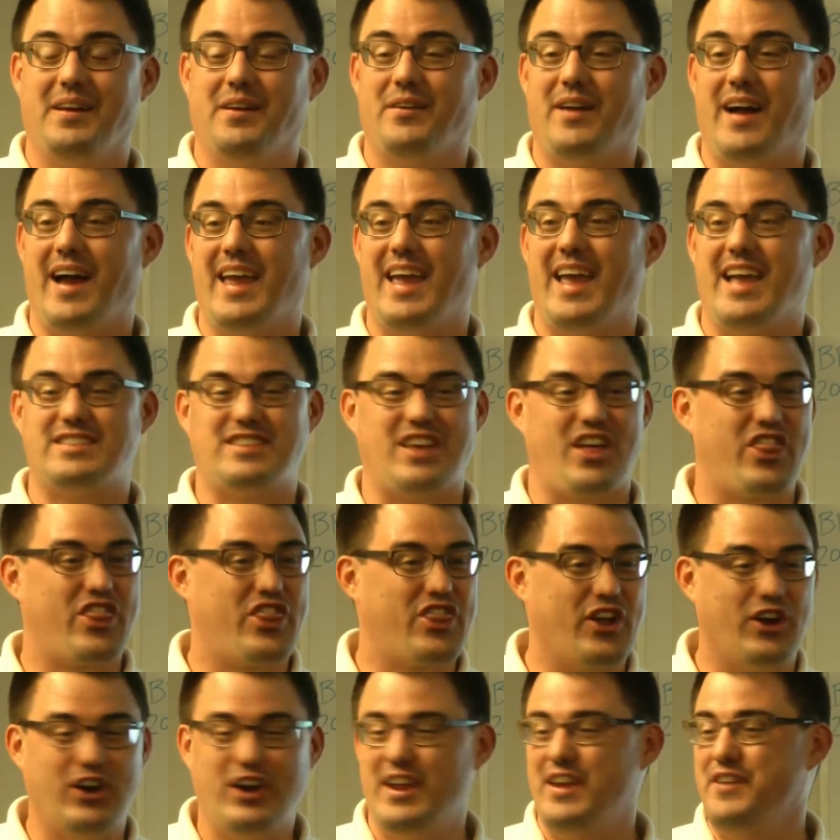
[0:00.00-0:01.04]
Right? It's a
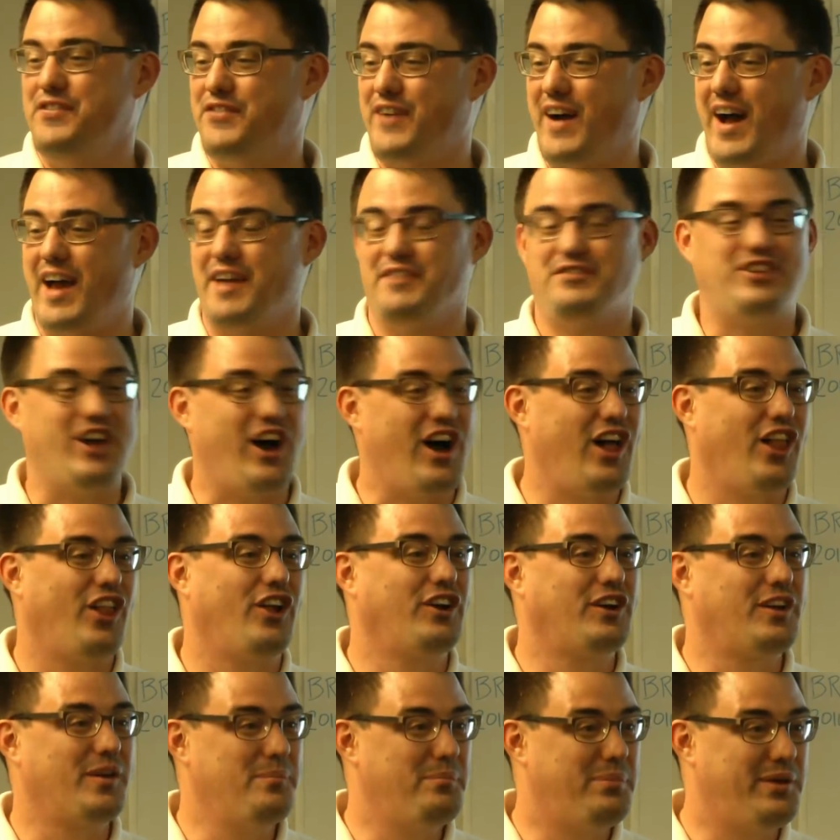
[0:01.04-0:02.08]

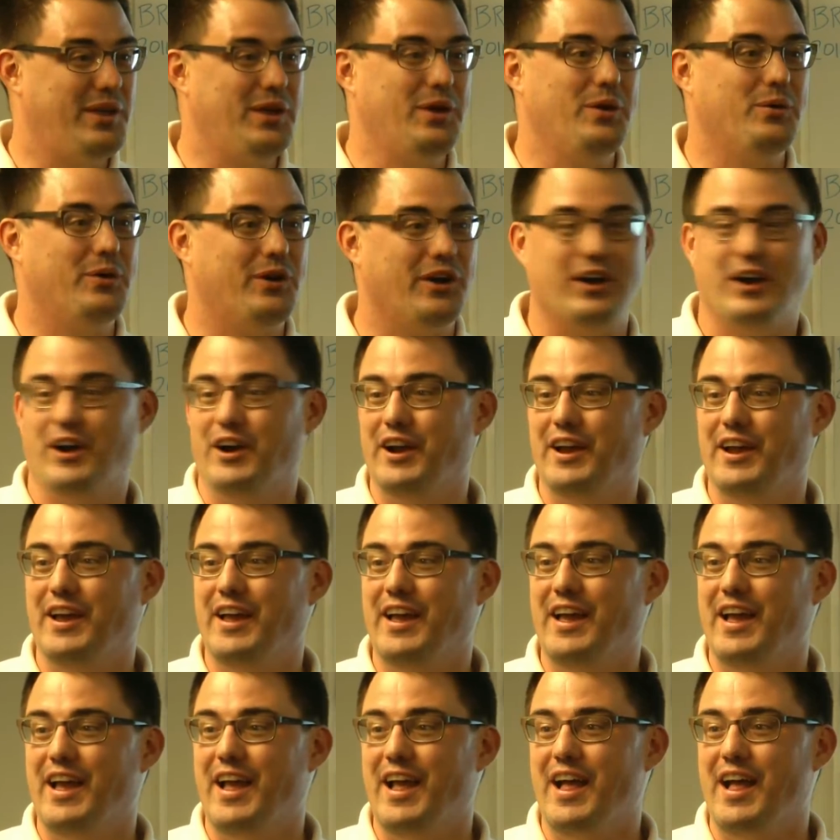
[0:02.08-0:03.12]
$35 computer
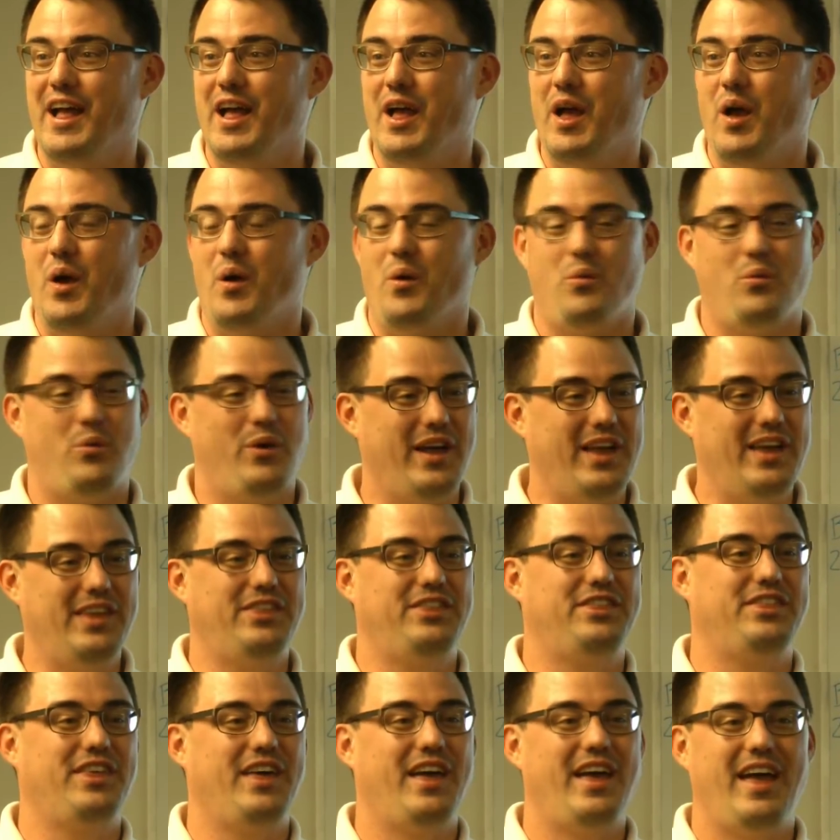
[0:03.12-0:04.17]

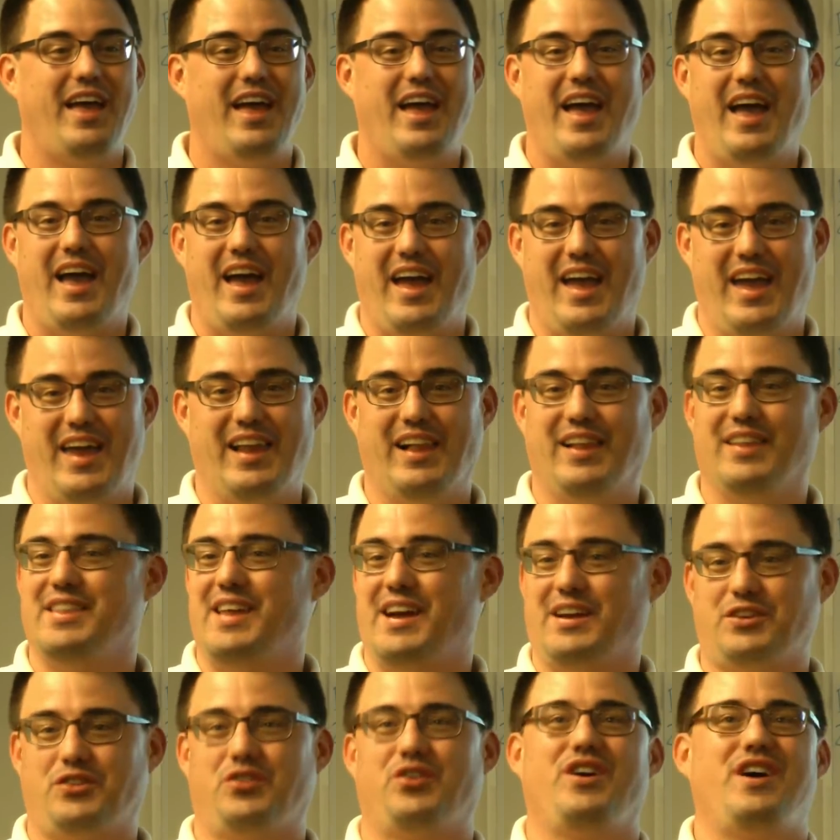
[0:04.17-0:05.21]
with an
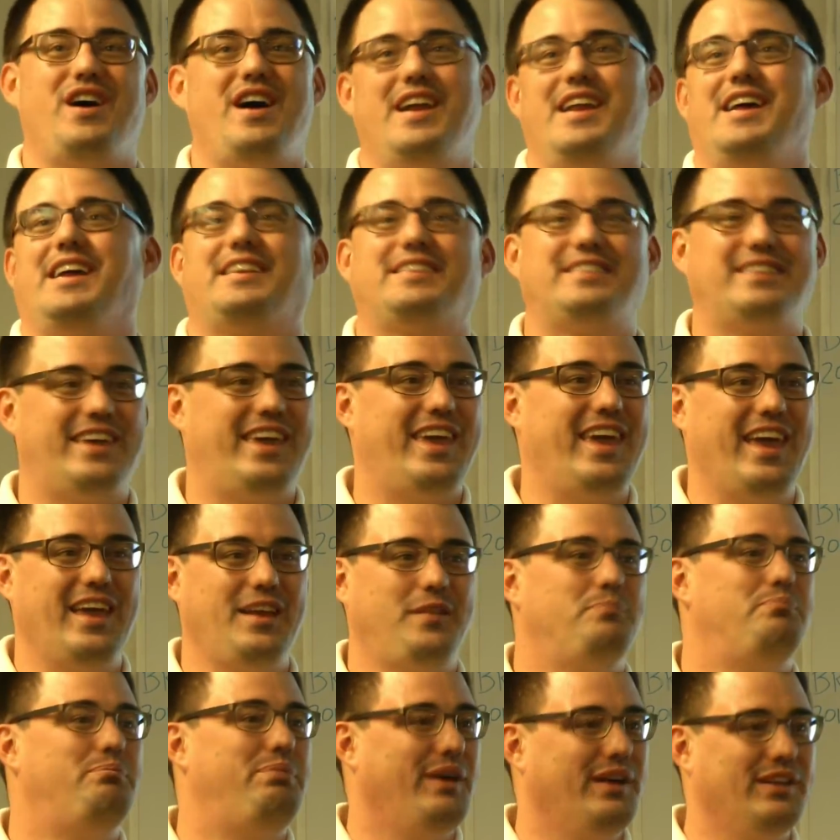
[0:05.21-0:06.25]
electronics kit
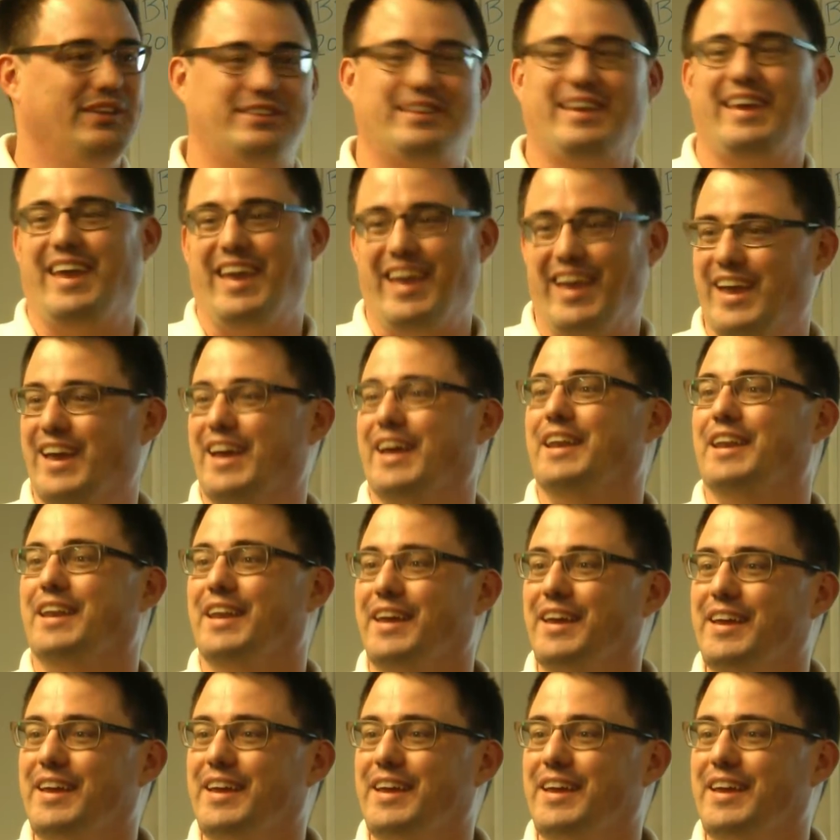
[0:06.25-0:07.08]
built in.